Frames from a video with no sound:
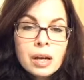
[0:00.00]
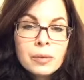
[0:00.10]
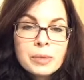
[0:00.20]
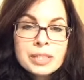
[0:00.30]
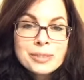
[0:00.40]

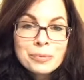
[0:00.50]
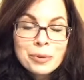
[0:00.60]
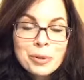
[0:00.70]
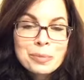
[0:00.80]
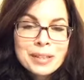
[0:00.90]
we did some
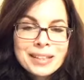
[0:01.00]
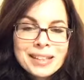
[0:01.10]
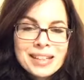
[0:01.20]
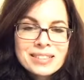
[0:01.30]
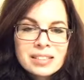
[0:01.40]
role playing
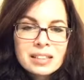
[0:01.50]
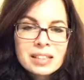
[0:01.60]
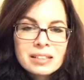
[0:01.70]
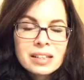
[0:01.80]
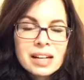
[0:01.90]

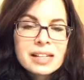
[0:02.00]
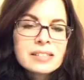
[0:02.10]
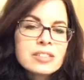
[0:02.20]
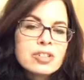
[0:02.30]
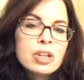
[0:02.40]
actually. And I
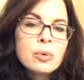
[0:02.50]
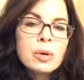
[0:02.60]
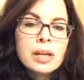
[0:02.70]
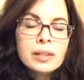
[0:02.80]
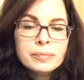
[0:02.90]
said, you know what?